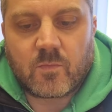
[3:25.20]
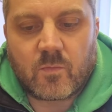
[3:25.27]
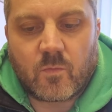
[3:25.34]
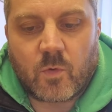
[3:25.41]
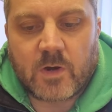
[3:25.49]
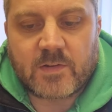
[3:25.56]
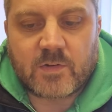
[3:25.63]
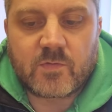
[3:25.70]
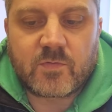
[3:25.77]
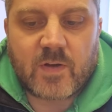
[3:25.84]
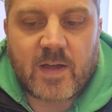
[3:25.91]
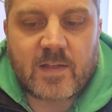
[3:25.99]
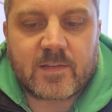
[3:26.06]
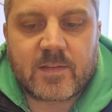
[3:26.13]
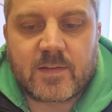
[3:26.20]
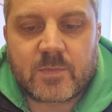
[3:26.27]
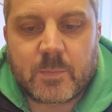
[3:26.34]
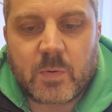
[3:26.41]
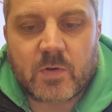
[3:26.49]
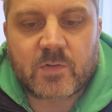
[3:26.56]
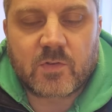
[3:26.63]
what I do find these
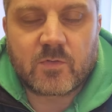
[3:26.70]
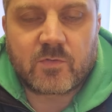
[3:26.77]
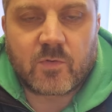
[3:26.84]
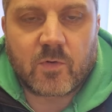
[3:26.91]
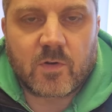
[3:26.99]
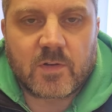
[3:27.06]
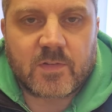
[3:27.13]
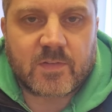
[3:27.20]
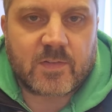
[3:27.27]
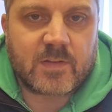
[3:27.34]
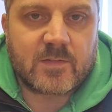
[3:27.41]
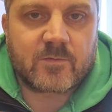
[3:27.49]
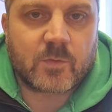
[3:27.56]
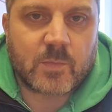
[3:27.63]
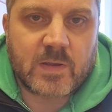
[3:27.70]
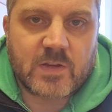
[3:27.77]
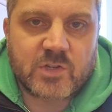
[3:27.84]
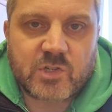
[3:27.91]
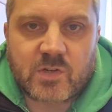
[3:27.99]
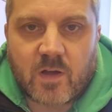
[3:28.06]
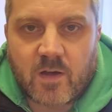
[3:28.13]
books good for is the
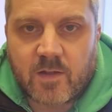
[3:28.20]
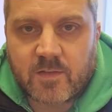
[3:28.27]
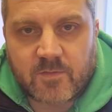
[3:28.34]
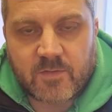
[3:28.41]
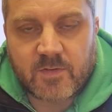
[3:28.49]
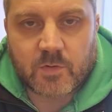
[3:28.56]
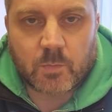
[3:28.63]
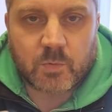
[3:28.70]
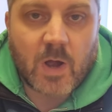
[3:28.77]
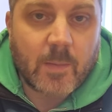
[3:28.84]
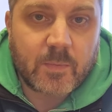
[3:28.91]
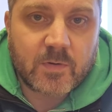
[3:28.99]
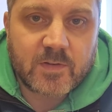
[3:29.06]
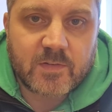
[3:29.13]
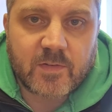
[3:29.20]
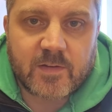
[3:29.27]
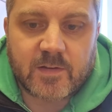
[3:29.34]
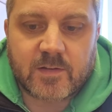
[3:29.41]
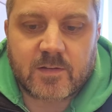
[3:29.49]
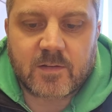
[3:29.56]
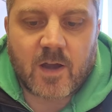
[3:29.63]
information on the physical properties
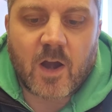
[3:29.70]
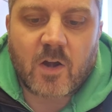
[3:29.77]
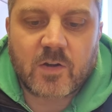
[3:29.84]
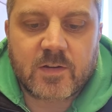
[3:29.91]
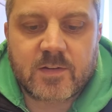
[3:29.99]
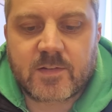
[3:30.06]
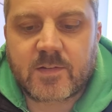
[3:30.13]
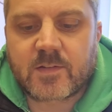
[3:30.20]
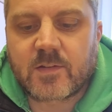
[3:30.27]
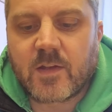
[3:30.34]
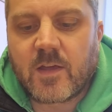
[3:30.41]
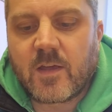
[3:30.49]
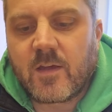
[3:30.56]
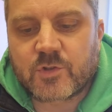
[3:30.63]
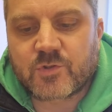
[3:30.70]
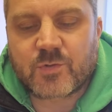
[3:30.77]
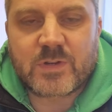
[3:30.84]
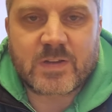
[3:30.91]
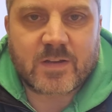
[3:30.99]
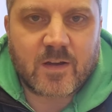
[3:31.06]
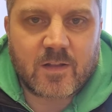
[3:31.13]
like hardness,
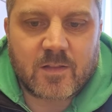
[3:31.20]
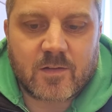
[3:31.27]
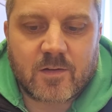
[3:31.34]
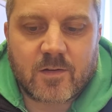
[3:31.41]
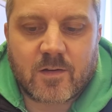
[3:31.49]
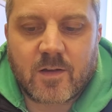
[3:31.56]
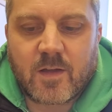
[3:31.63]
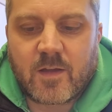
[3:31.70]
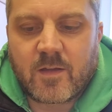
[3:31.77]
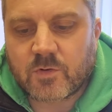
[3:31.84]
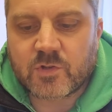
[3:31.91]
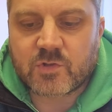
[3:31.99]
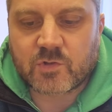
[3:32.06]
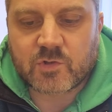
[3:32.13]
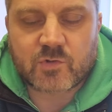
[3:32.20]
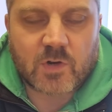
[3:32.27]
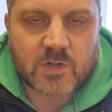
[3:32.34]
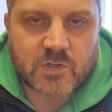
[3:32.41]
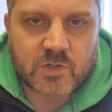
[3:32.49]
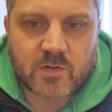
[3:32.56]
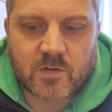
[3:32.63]
streak color, crystal
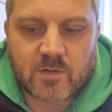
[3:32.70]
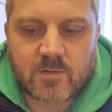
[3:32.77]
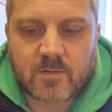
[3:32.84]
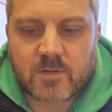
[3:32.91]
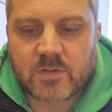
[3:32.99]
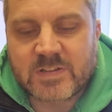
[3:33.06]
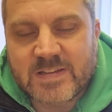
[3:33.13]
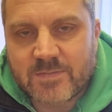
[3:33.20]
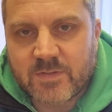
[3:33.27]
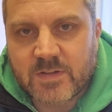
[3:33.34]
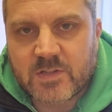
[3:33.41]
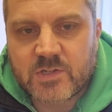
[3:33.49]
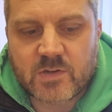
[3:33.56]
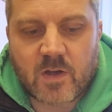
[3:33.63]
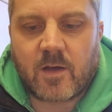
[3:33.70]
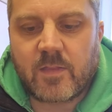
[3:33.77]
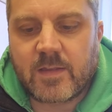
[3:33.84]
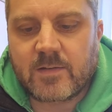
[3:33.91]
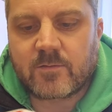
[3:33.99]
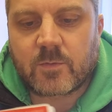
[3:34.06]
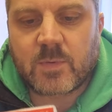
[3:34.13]
structure, cleavage, all
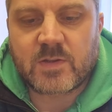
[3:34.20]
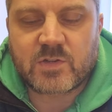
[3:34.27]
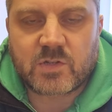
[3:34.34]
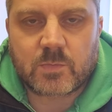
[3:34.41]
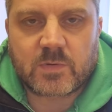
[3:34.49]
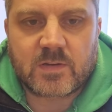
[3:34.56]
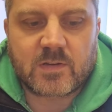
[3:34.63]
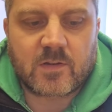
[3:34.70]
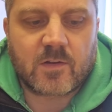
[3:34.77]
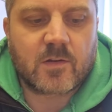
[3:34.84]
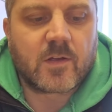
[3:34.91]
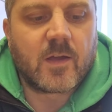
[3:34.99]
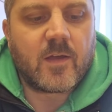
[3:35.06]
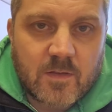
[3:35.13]
that information will be in here.